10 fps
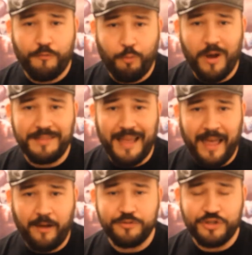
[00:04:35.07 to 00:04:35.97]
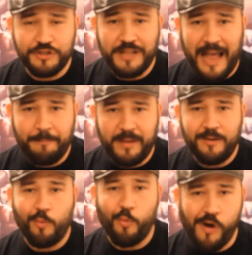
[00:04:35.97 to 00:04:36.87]
of what the hell just
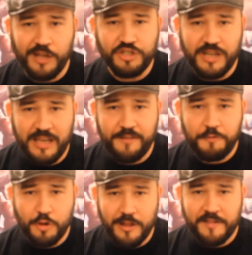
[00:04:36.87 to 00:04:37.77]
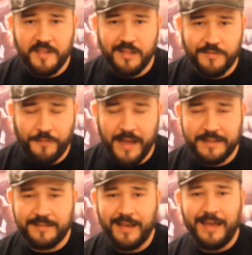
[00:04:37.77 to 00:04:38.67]
happened, watch Yves Ulysses
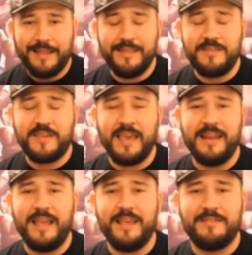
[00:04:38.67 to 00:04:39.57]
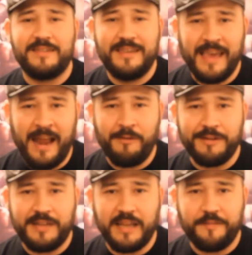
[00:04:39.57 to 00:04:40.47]
fight. This kid is
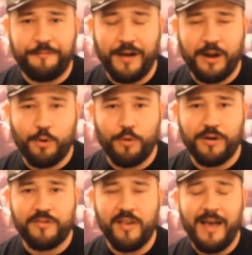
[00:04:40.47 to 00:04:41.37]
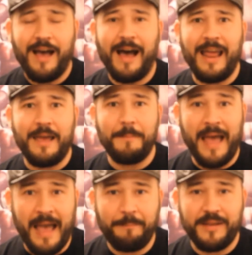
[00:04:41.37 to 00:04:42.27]
guaranteed fireworks. I am
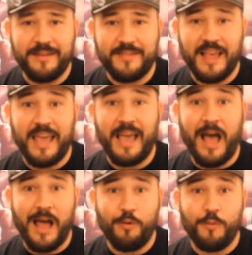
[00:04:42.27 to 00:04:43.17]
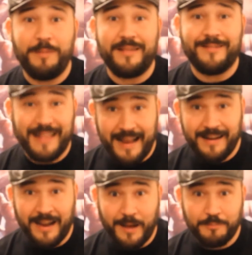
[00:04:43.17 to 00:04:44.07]
happy to say I will be
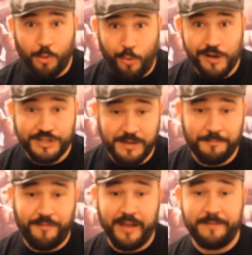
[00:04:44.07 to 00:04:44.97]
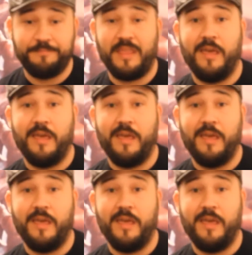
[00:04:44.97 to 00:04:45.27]
standing up to watch him fight.